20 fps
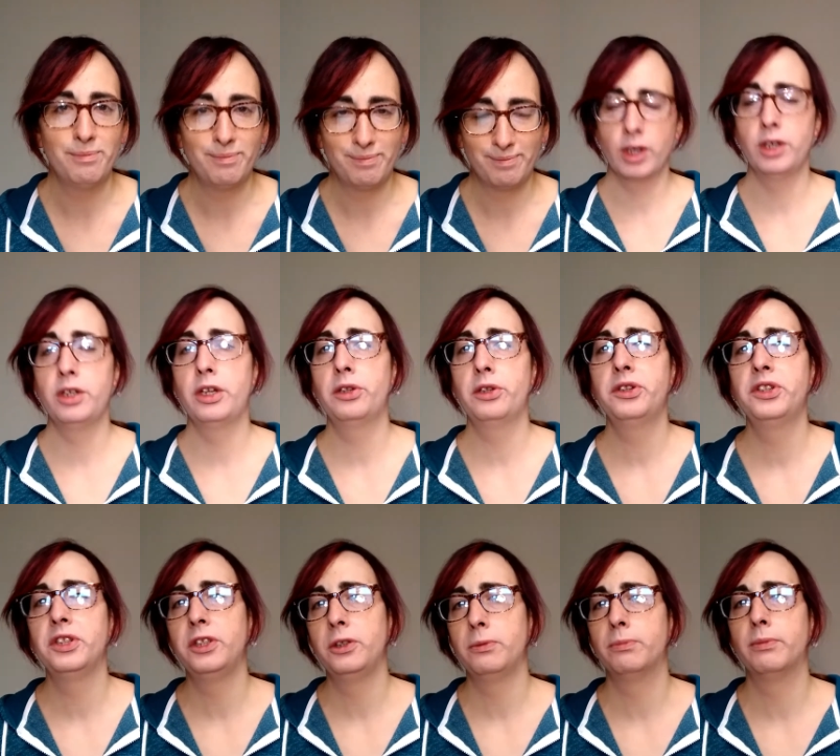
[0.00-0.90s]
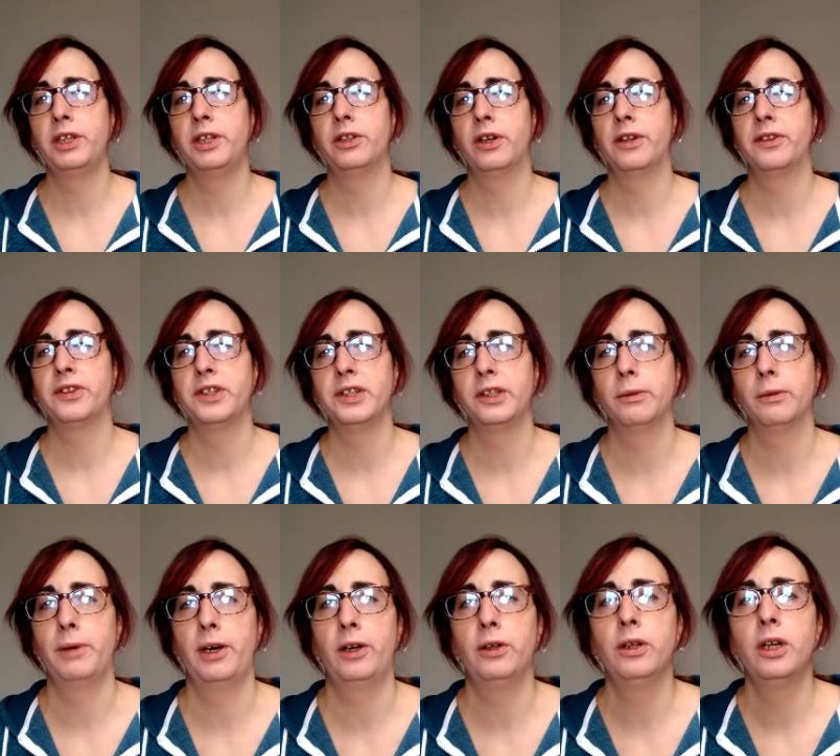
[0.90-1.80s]
Another thing you might not think
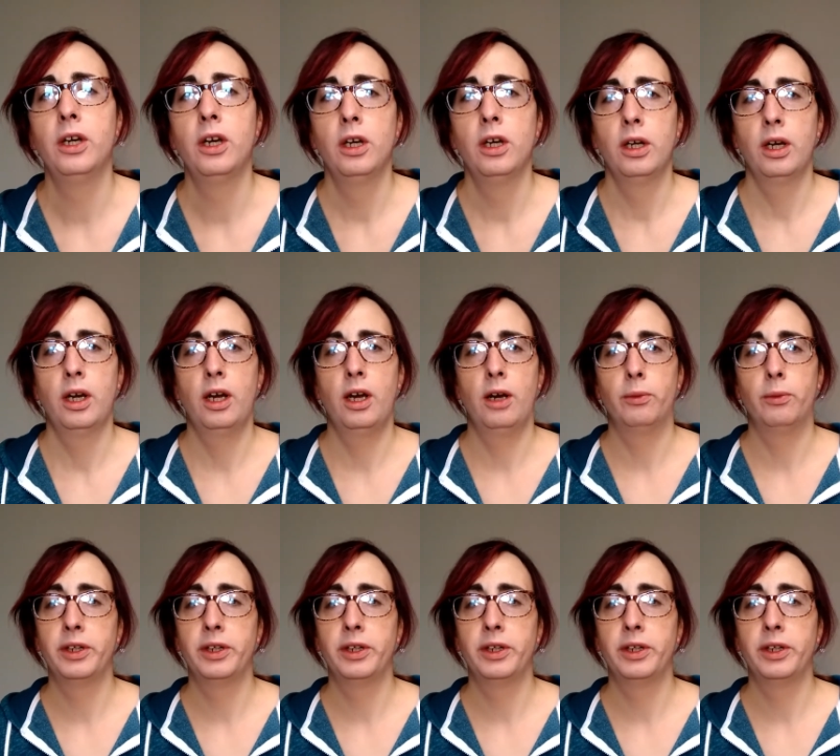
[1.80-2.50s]
about when